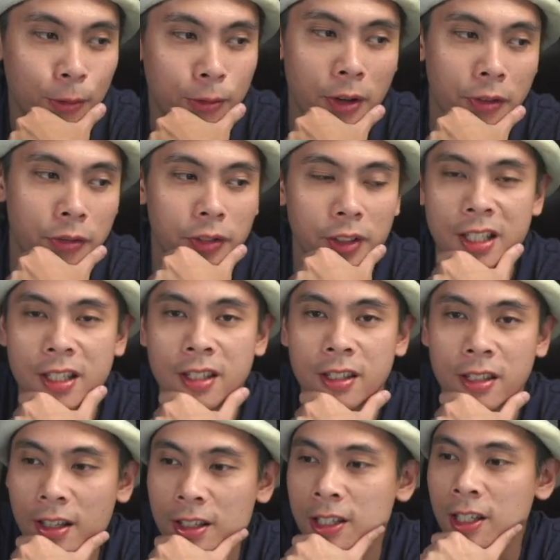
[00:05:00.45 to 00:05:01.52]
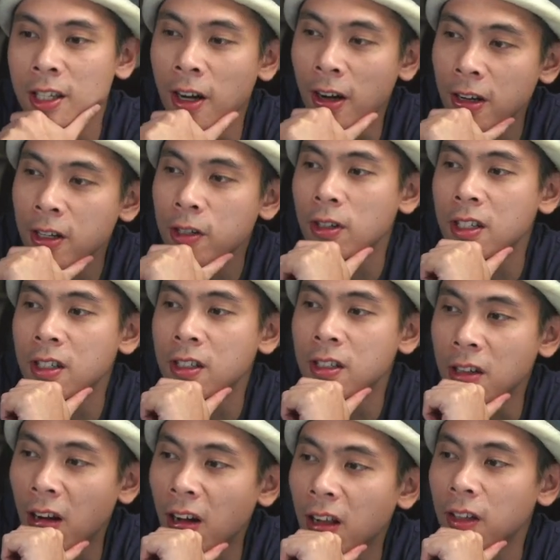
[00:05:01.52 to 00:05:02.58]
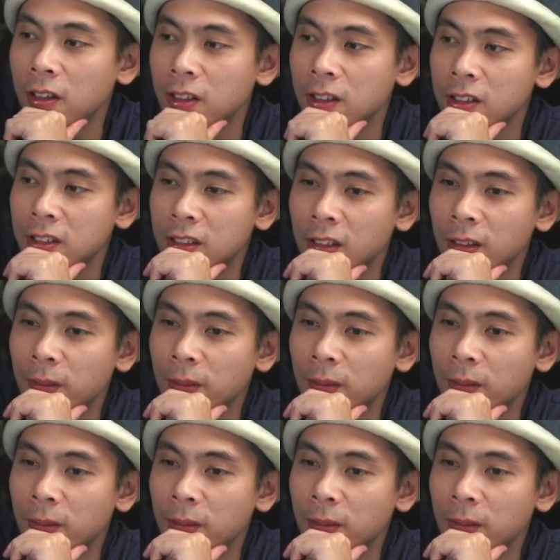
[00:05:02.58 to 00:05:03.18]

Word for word: roughly $600.